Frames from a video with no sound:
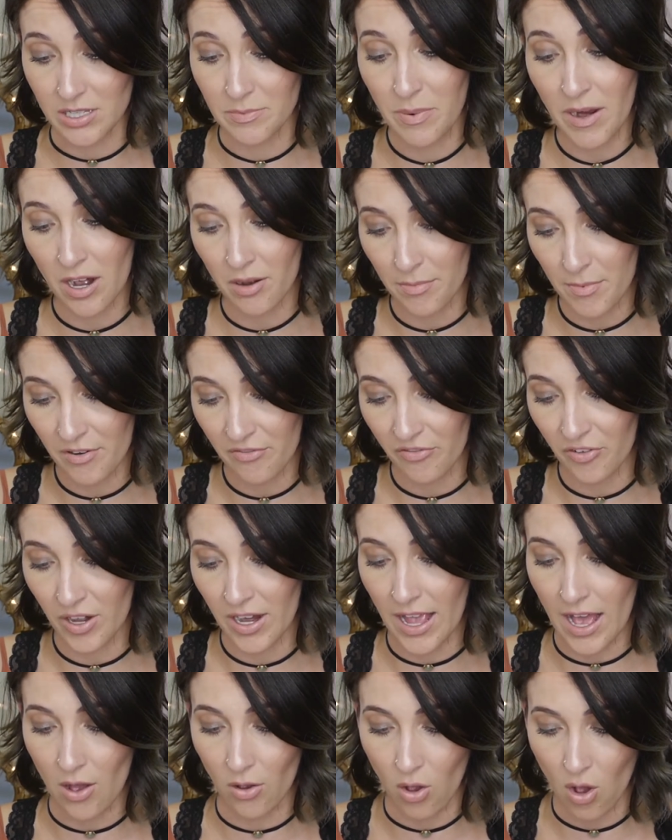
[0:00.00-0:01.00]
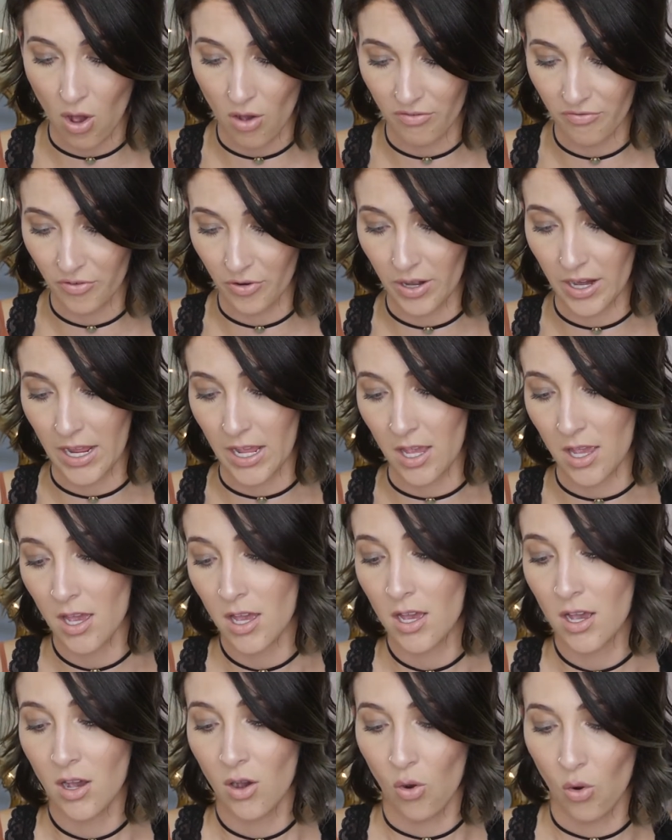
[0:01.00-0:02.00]
It's paraben free, alcohol free,
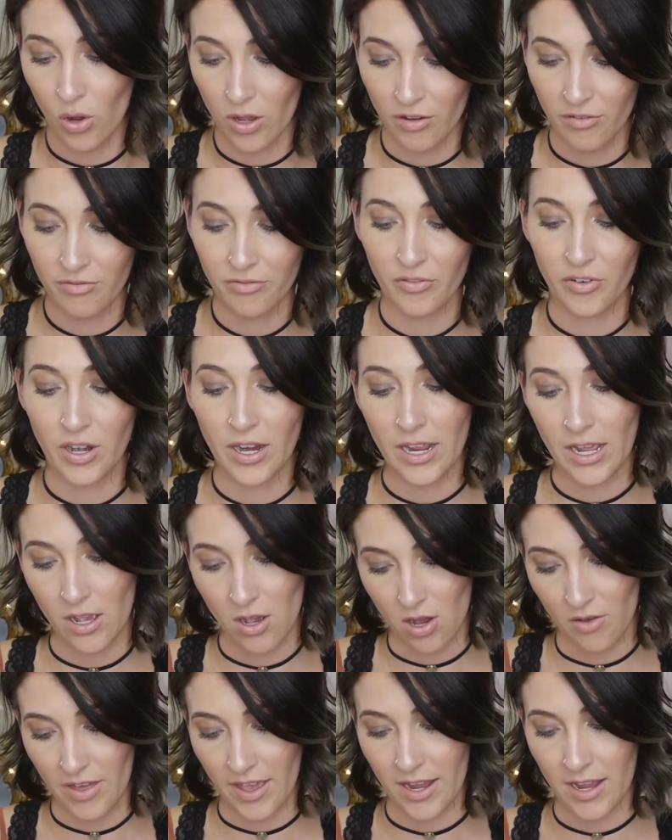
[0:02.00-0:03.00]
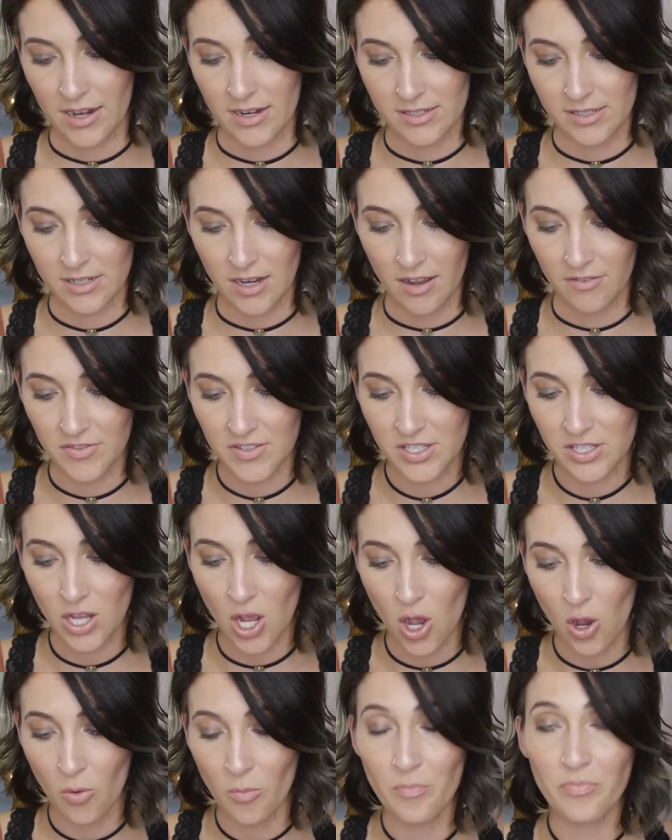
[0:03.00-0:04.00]
oil free, all that kind of stuff.
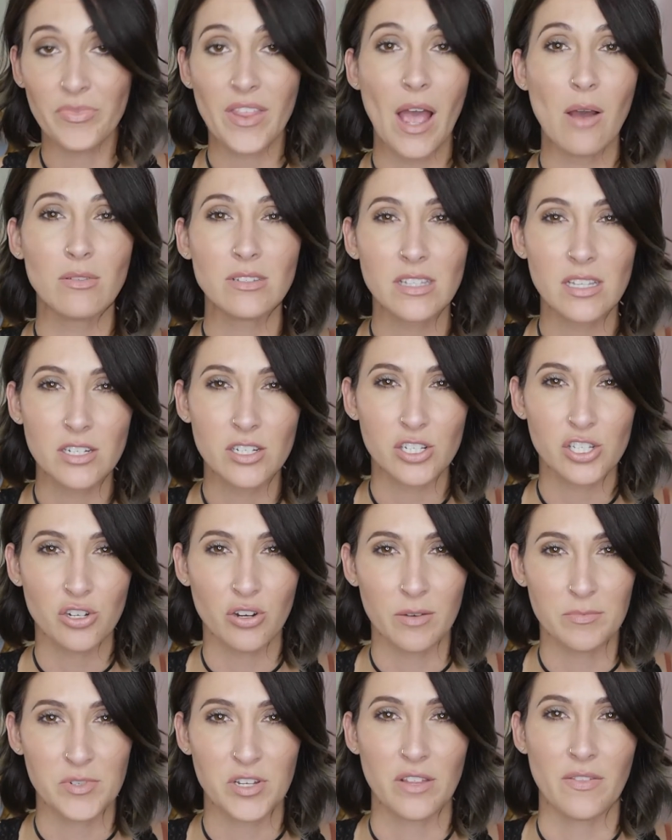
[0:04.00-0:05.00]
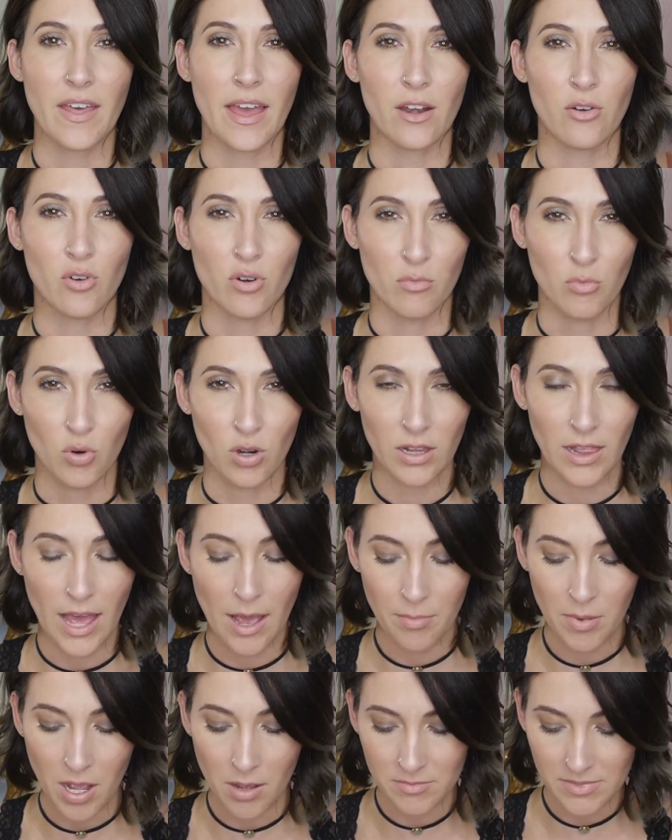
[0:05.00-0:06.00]
So that was the description that Cremor
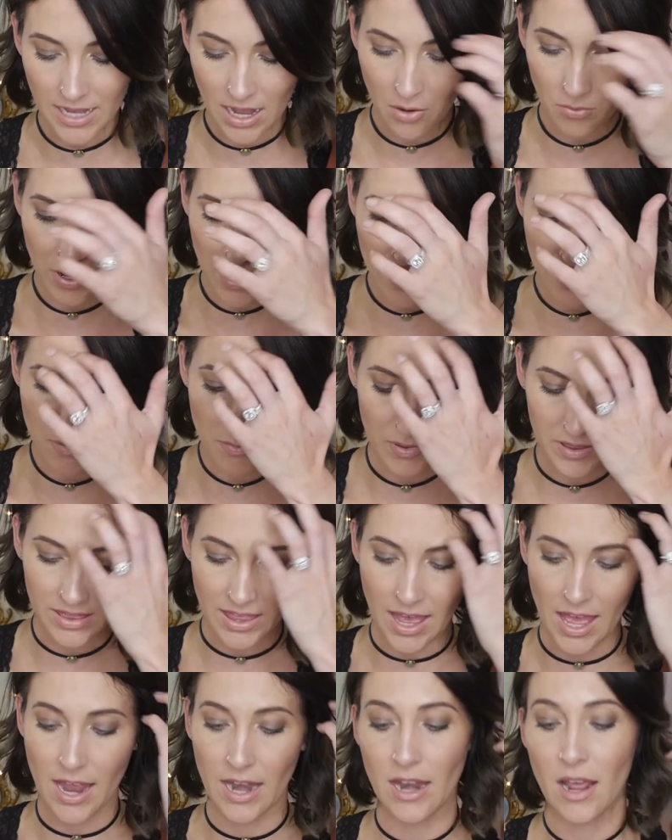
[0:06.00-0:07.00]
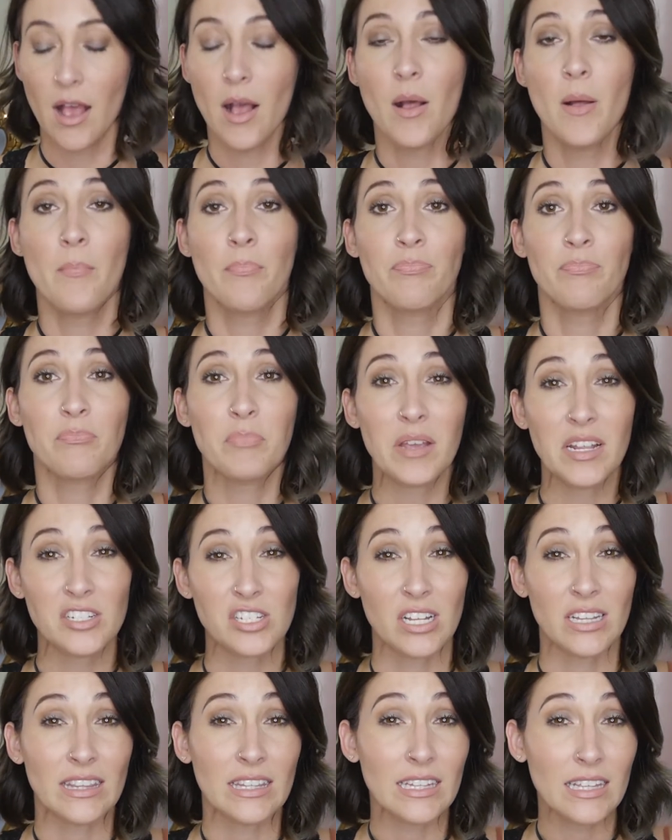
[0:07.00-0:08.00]
Lab comes out with, but then
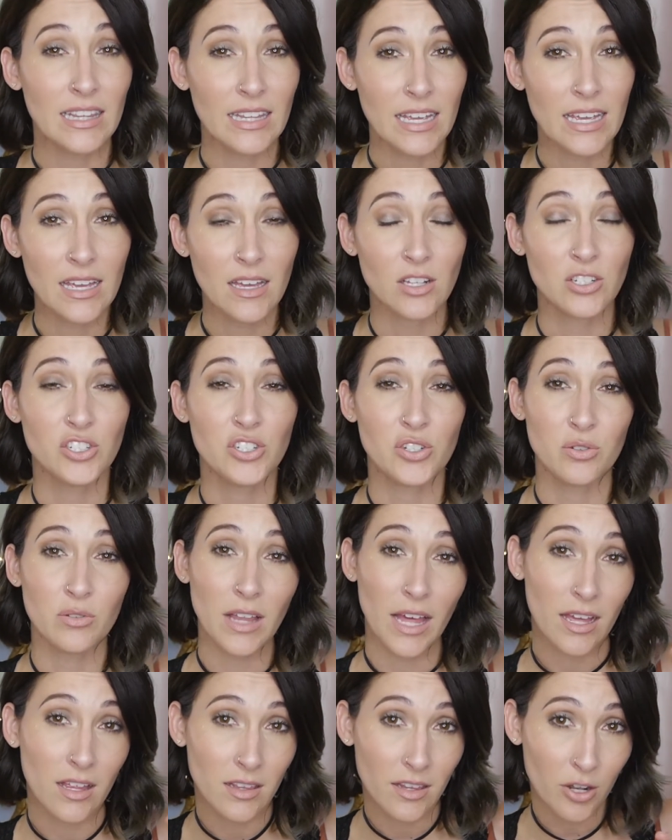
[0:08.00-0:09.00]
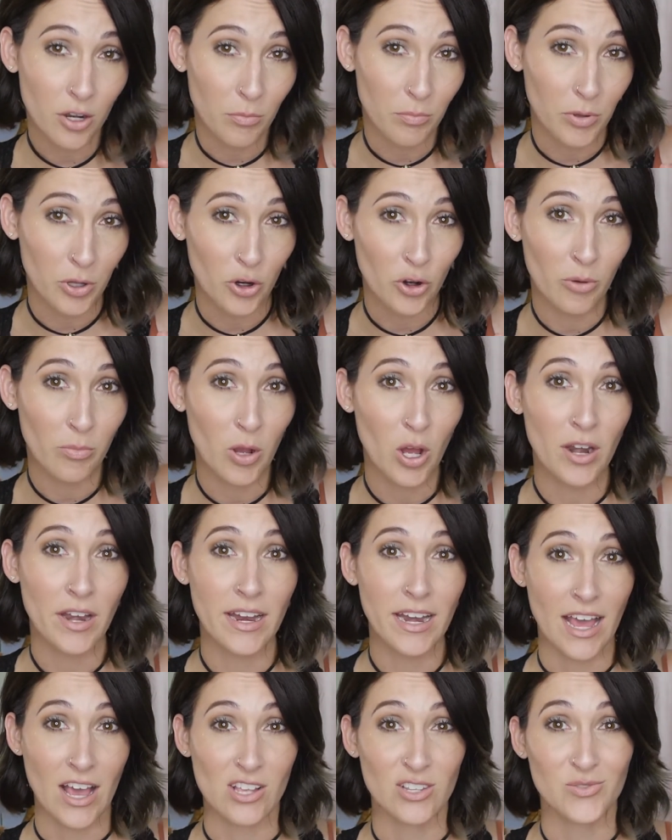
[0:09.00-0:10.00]
Peach and Lily do like a little blurb on
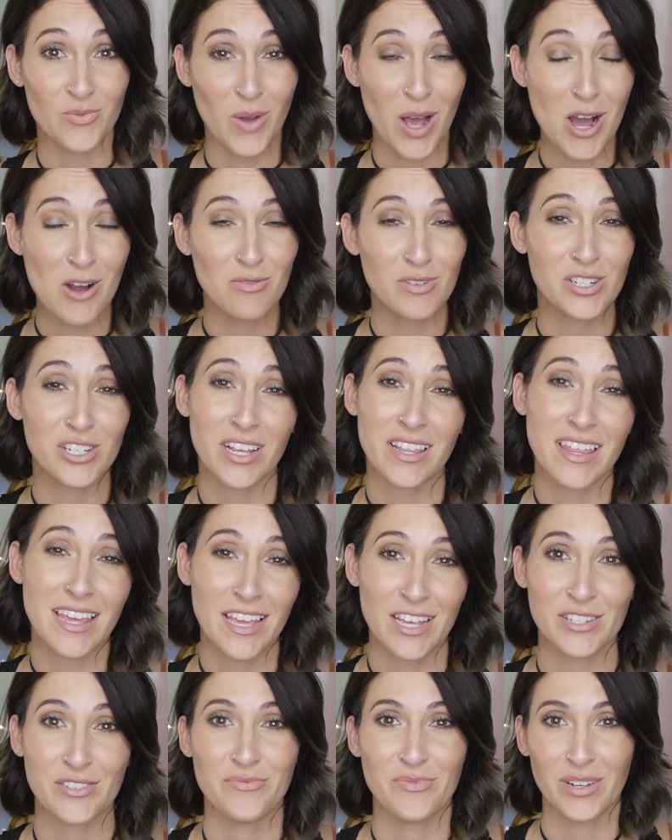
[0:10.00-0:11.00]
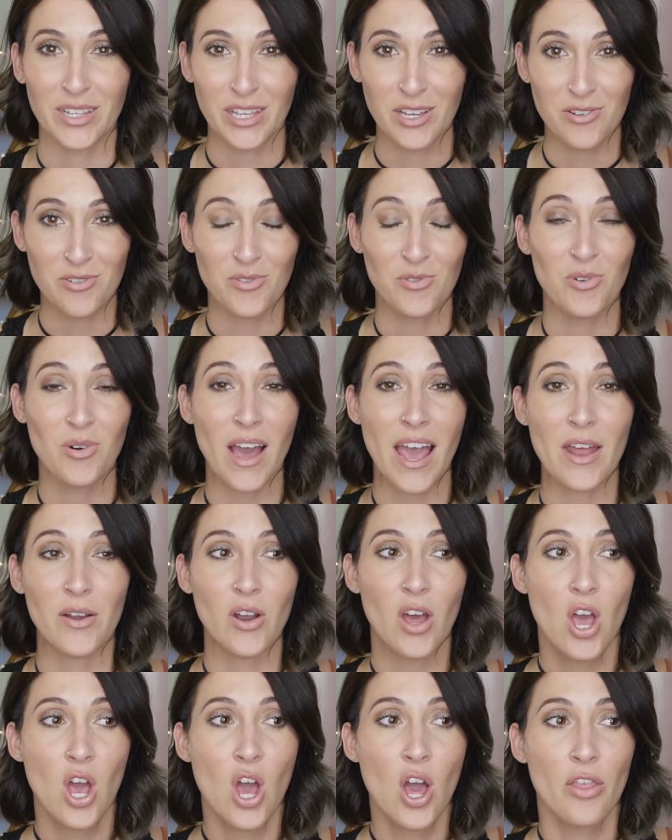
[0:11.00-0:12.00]
it as well, which I think is really cool.
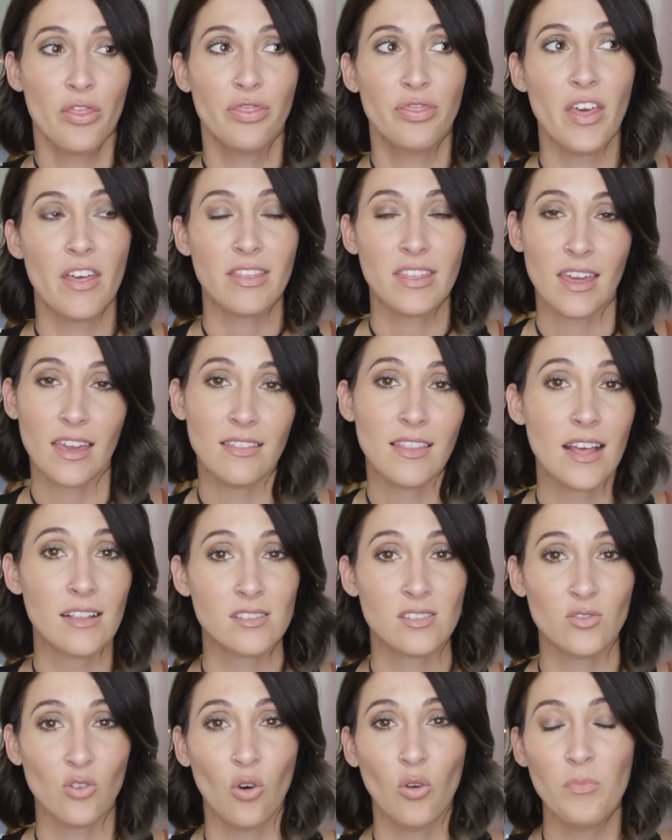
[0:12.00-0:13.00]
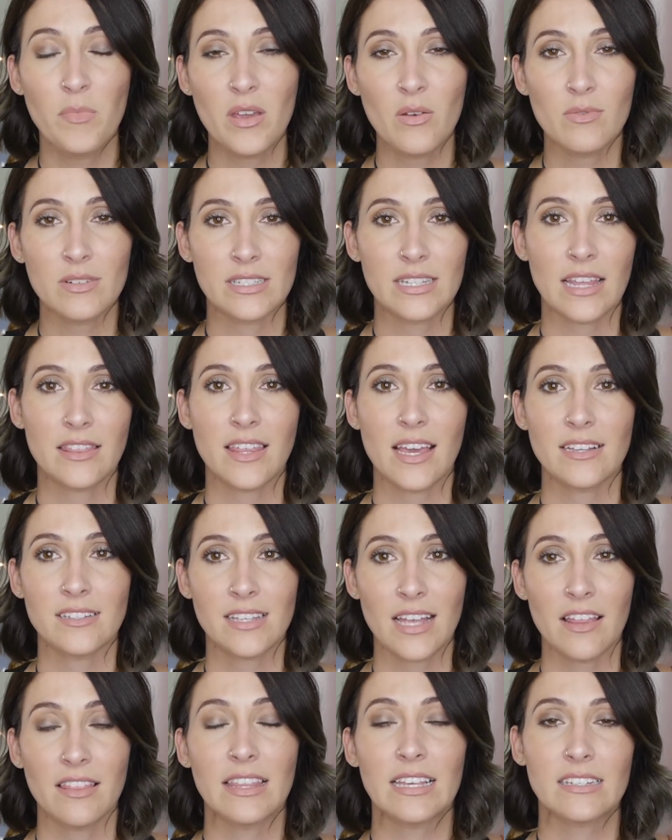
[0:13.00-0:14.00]
And the thing that sold me was that they
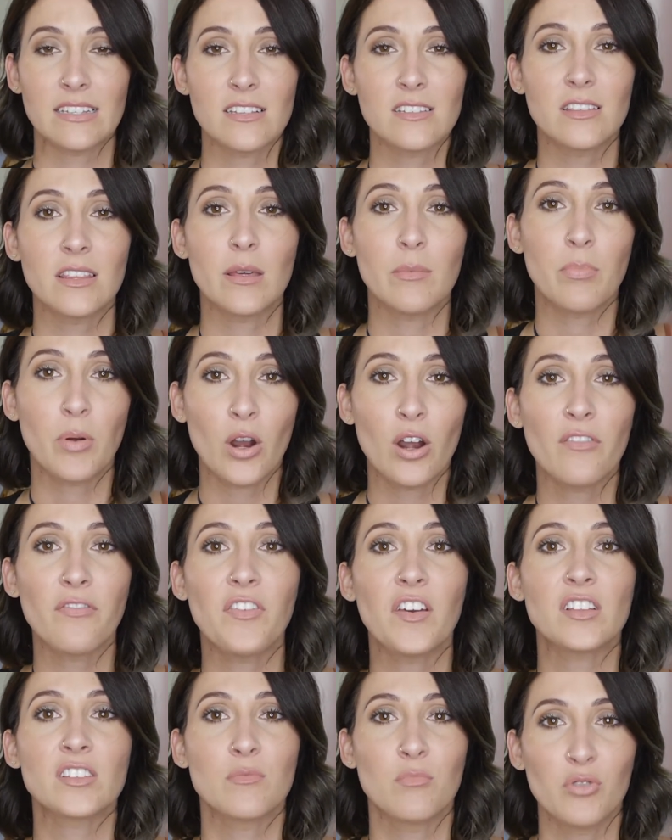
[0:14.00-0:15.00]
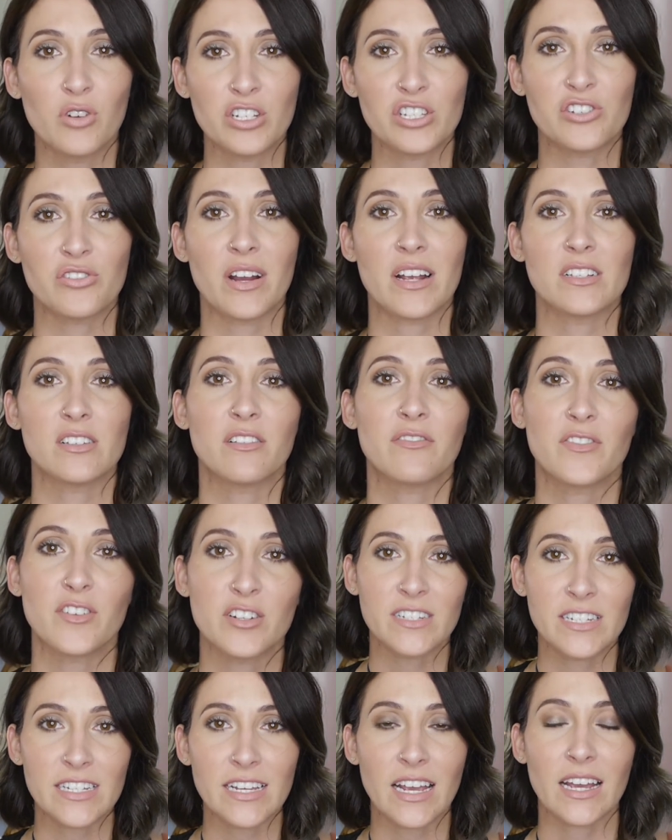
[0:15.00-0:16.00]
said this is the perfect moisturizer
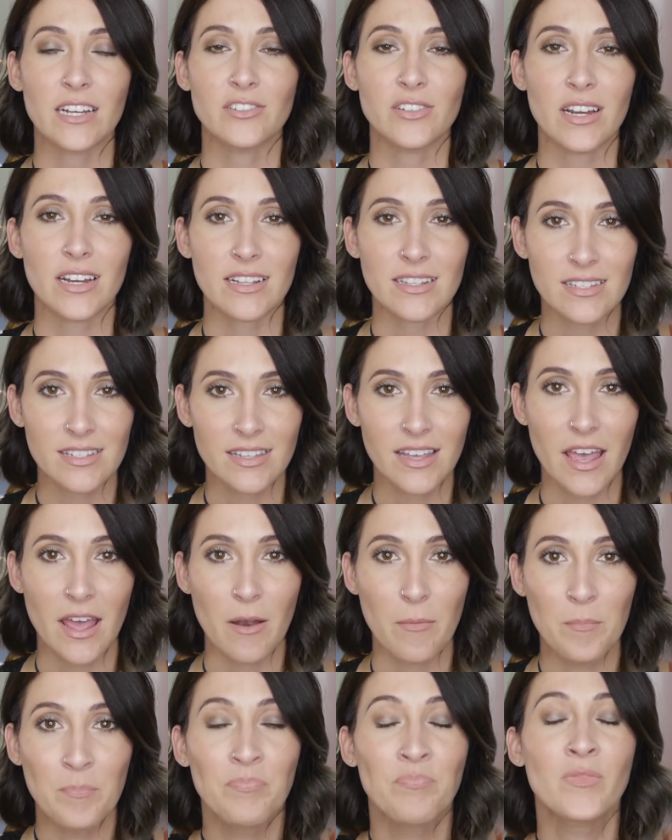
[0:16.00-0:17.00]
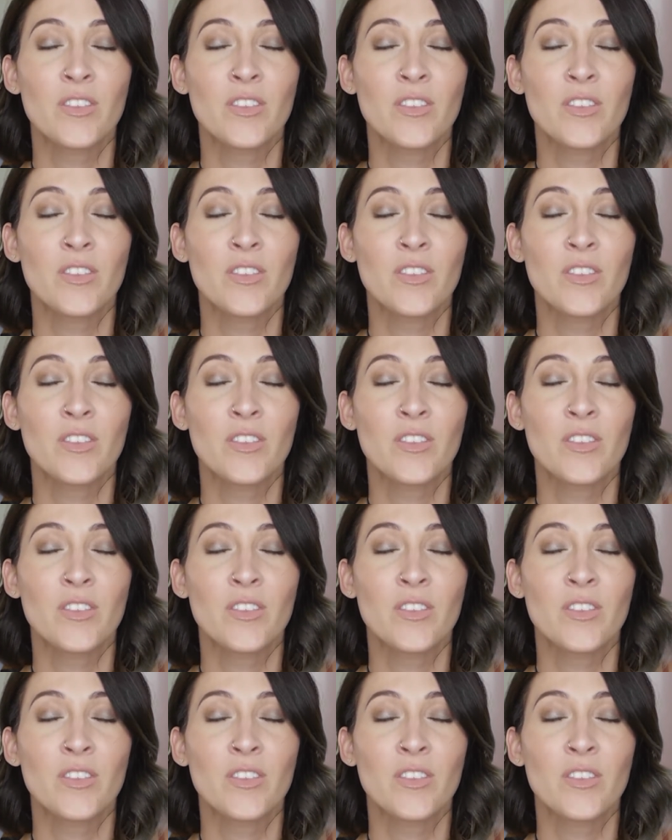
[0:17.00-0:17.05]
dehydrated skin.